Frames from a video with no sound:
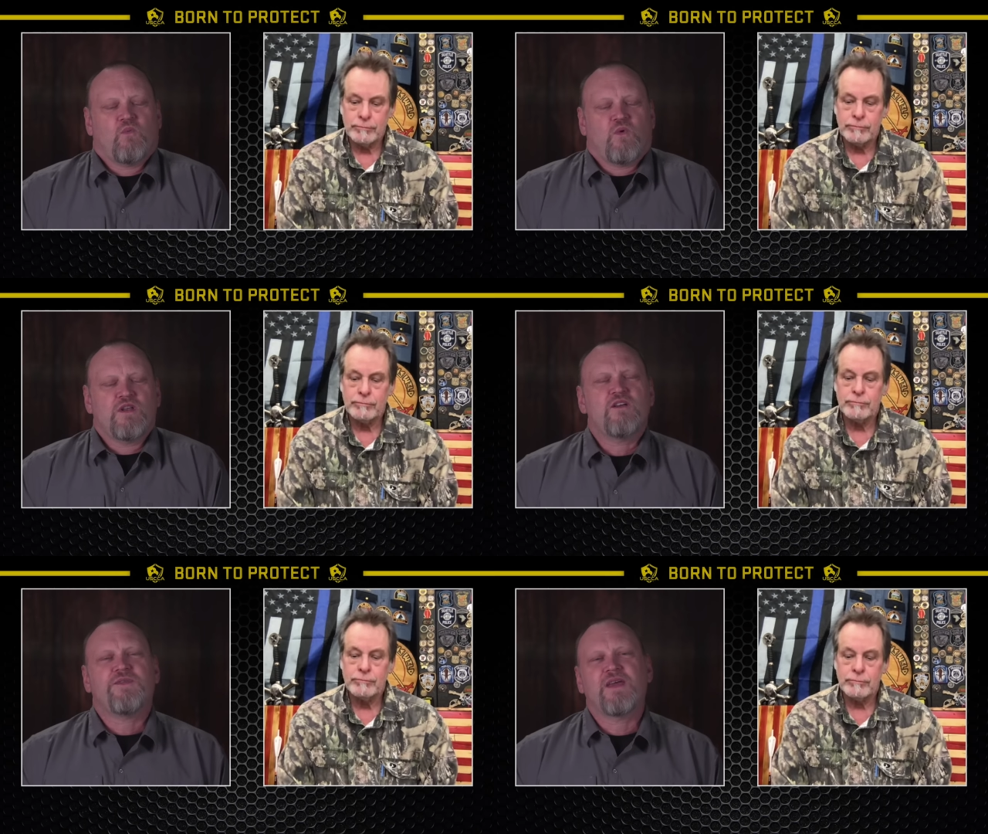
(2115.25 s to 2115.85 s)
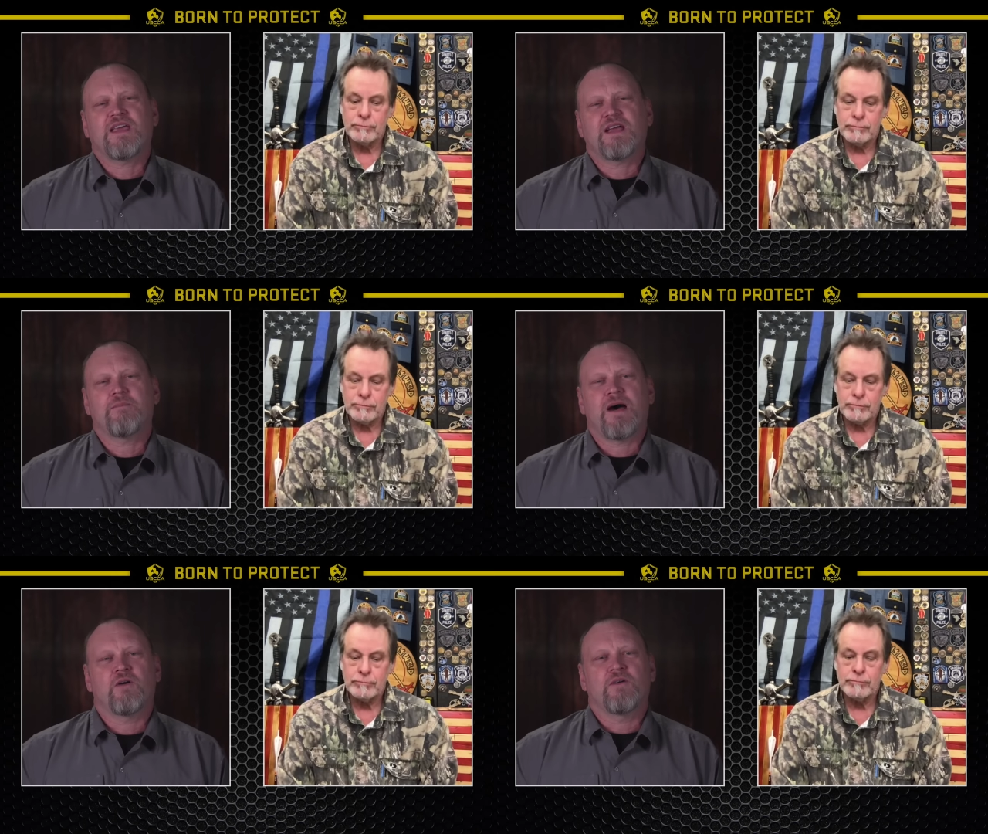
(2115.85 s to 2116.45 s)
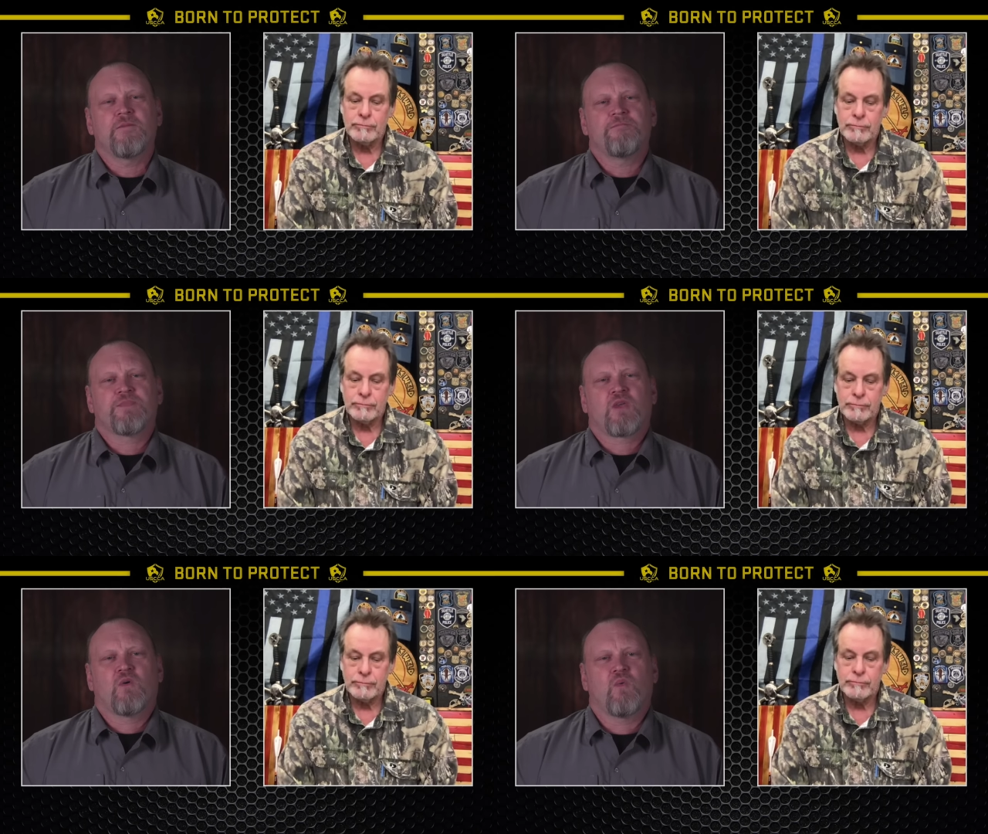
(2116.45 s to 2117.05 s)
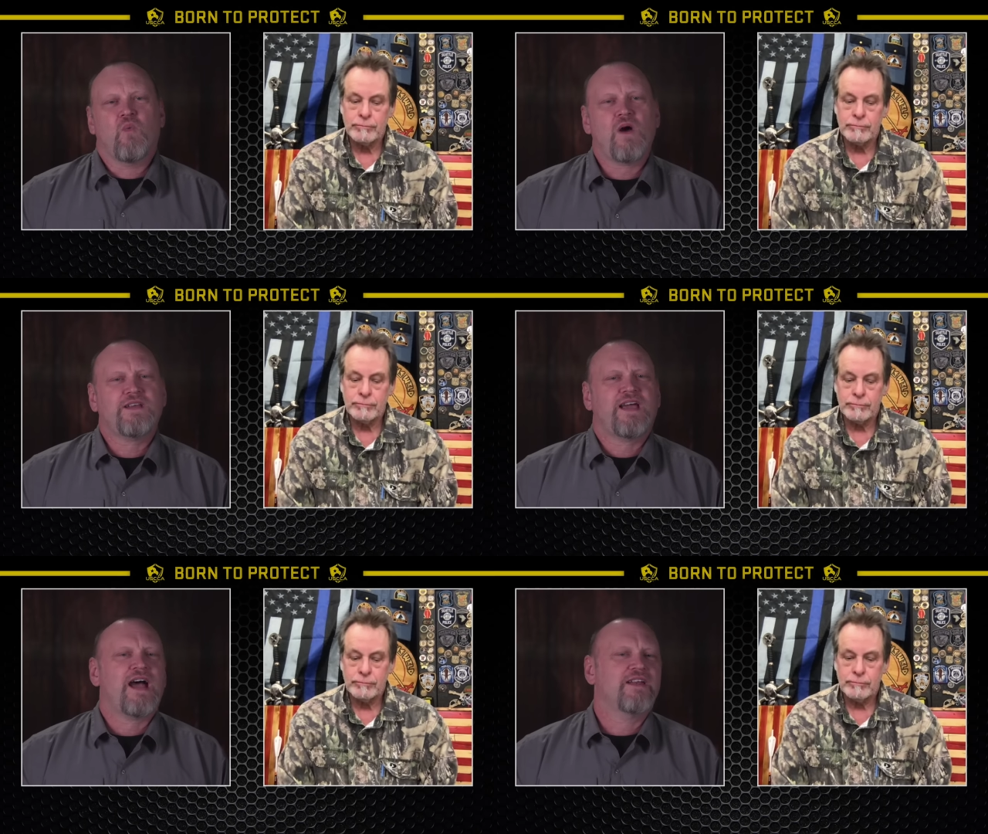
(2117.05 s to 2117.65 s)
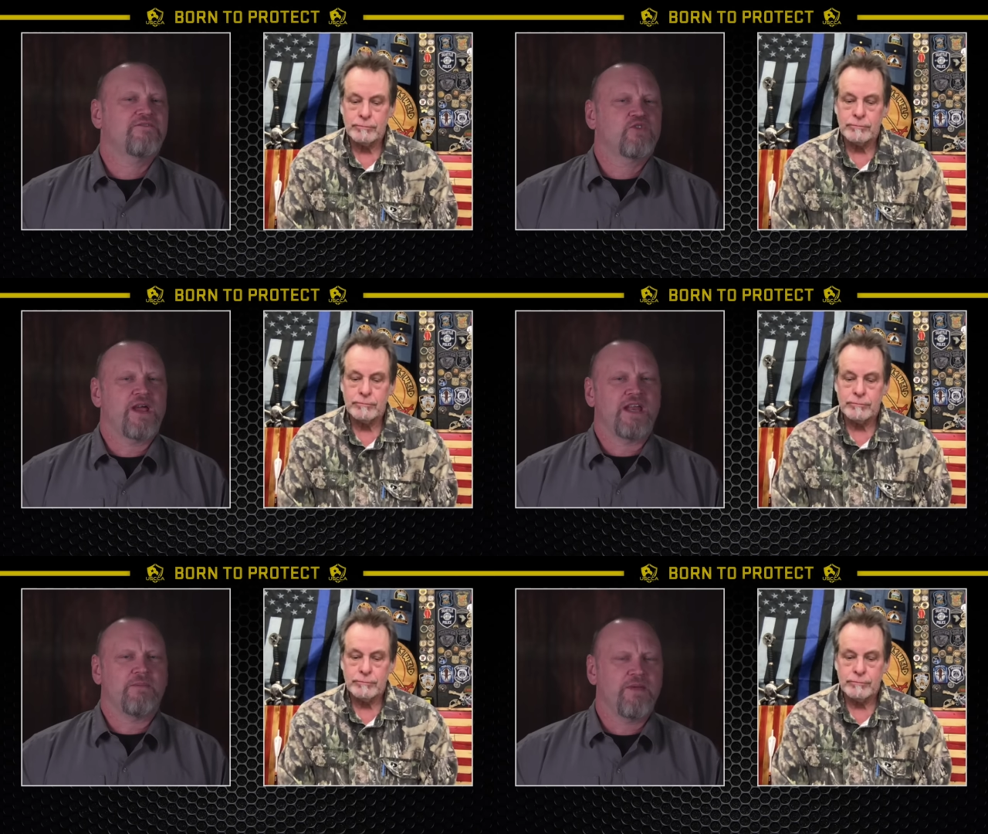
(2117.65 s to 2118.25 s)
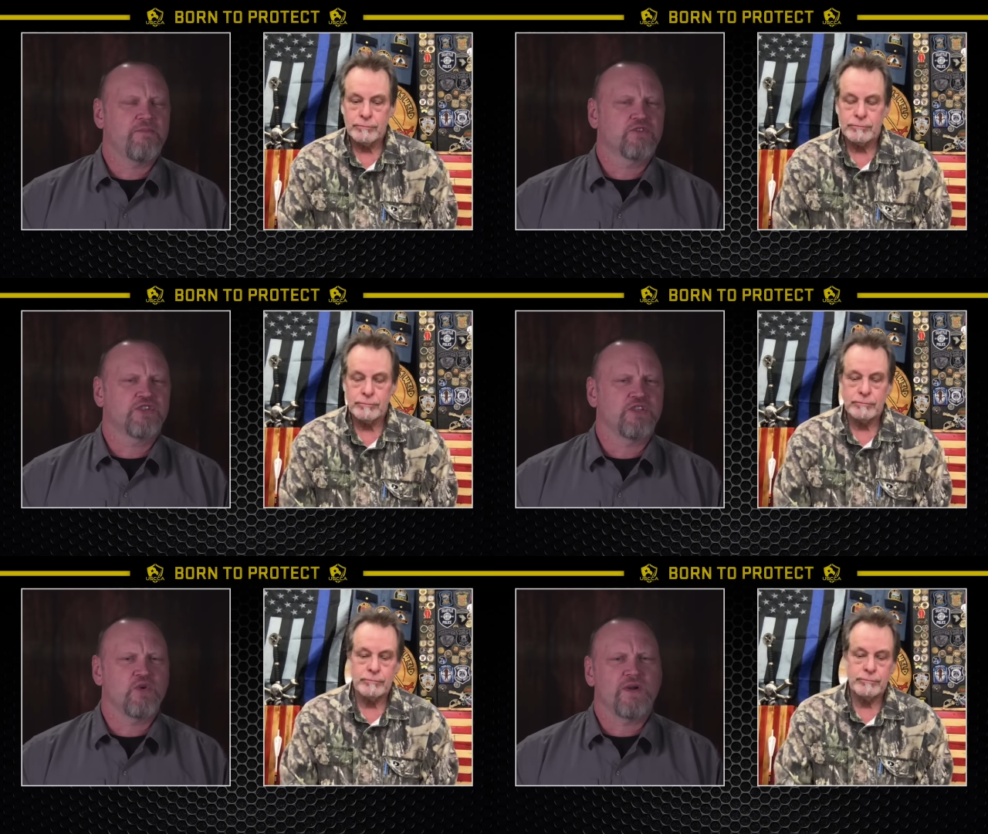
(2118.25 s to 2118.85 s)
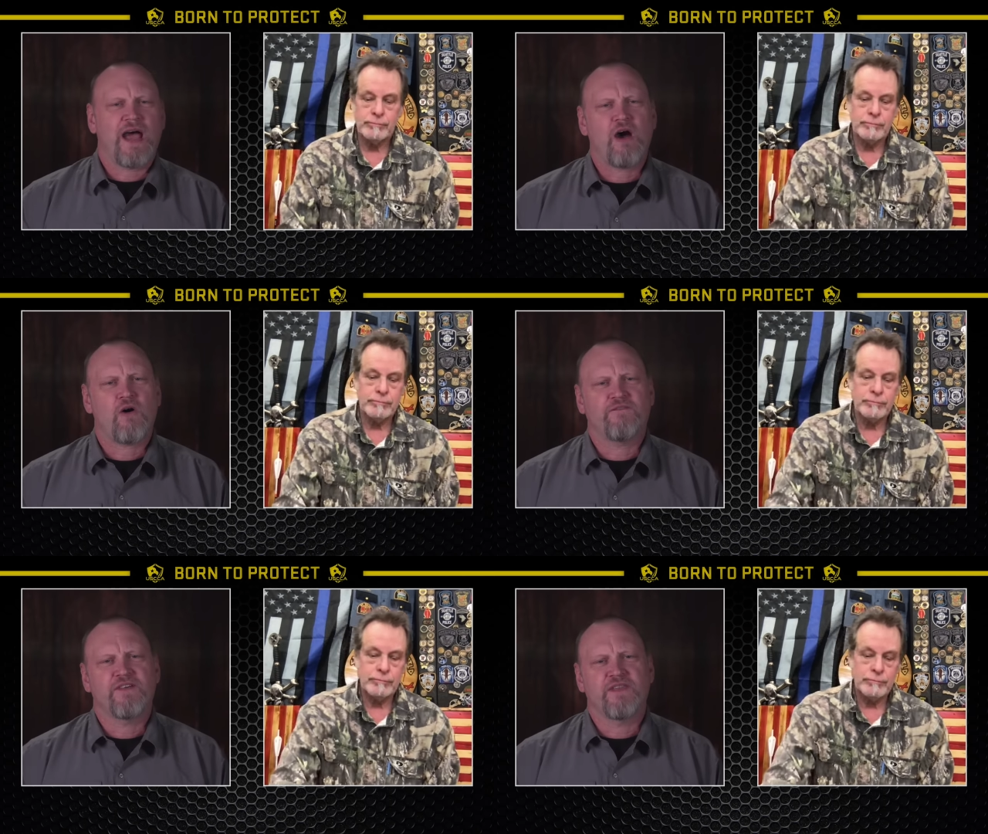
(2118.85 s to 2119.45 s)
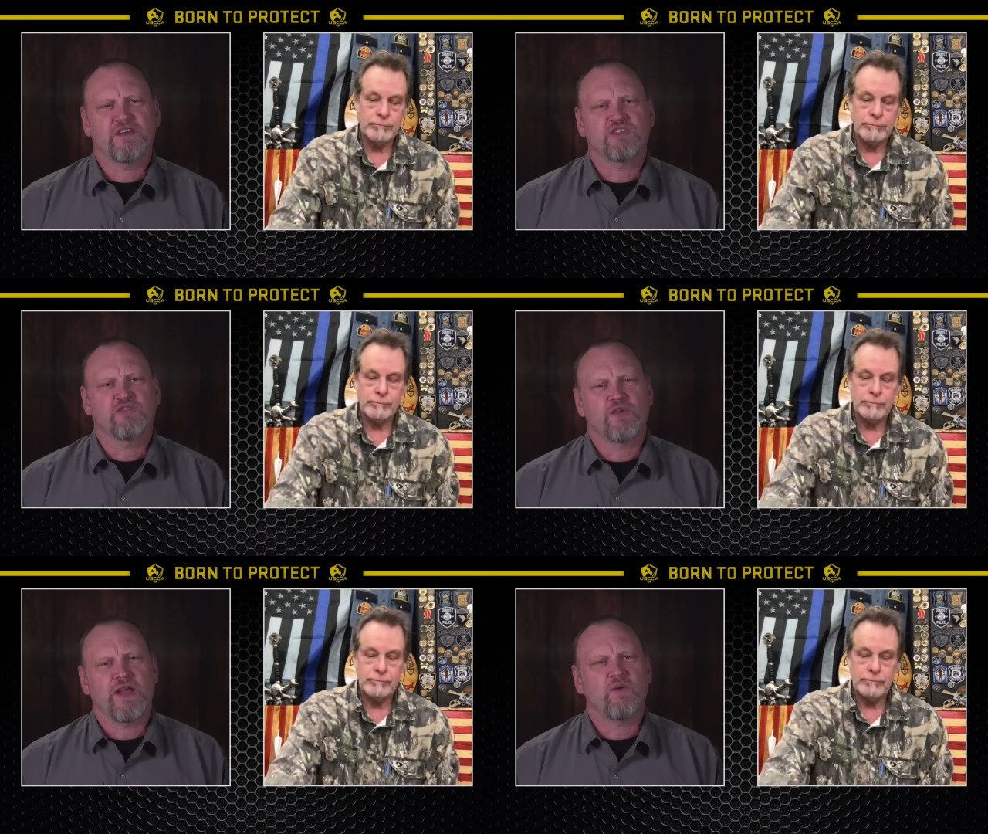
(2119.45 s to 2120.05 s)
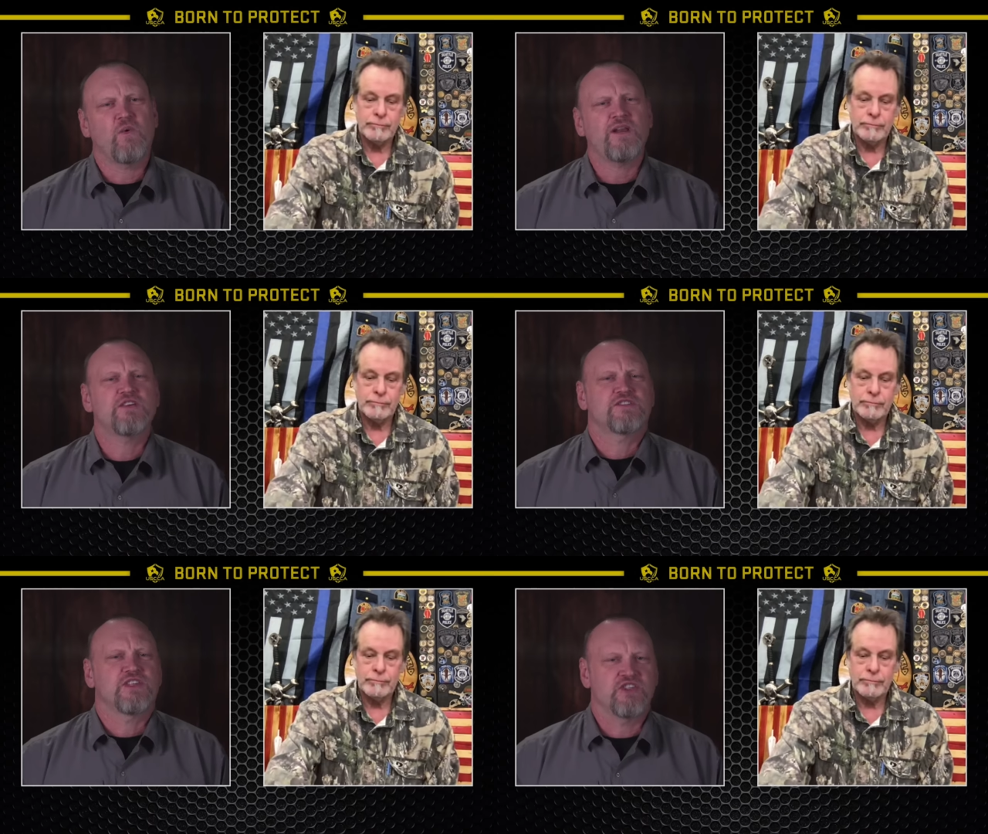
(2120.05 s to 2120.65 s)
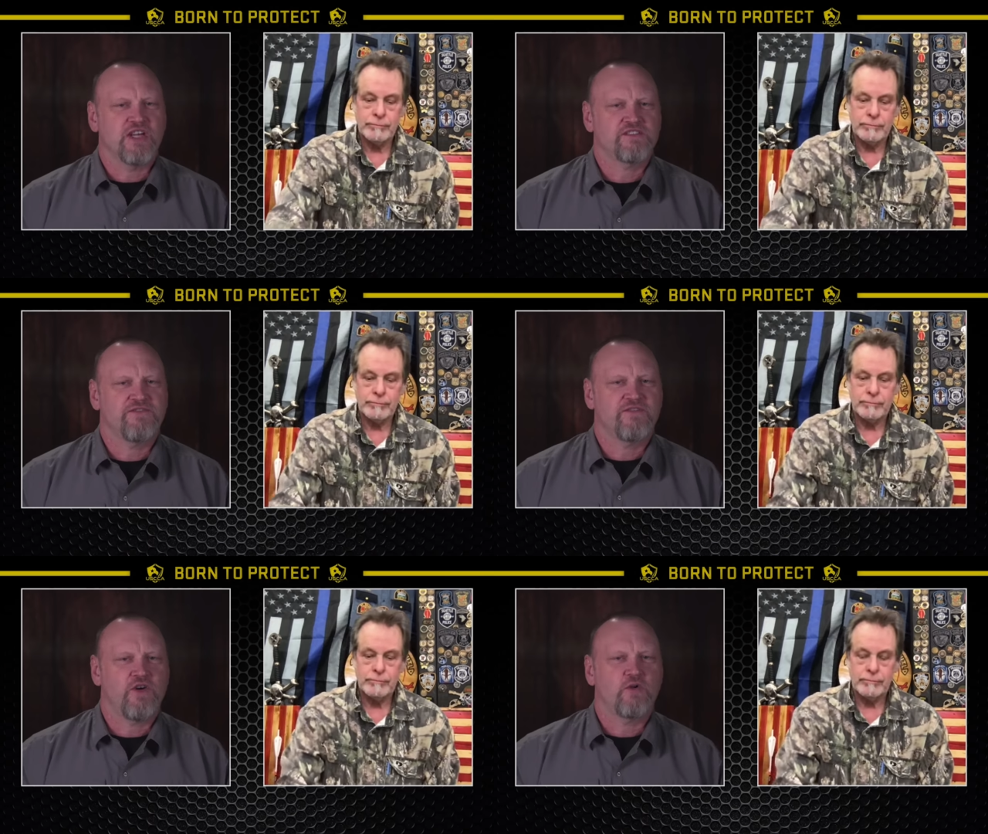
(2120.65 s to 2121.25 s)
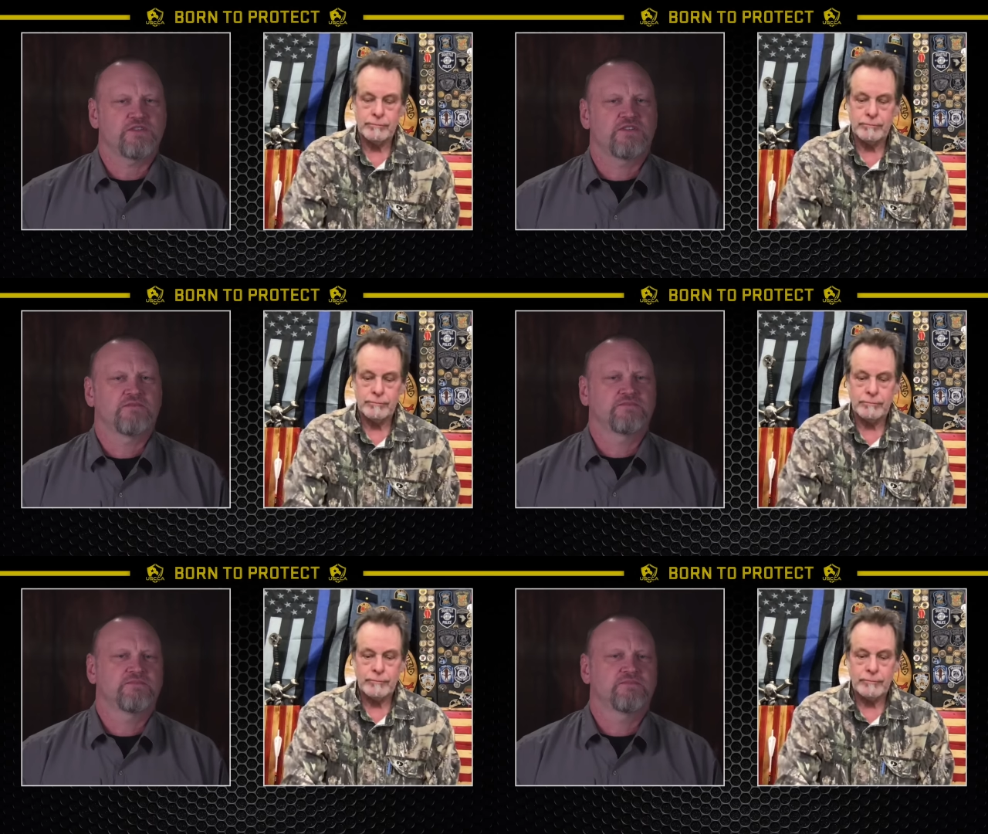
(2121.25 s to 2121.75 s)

Speaker 1: when you're thinking about what kind of training people should do and how often they should train, what do you suggest for folks?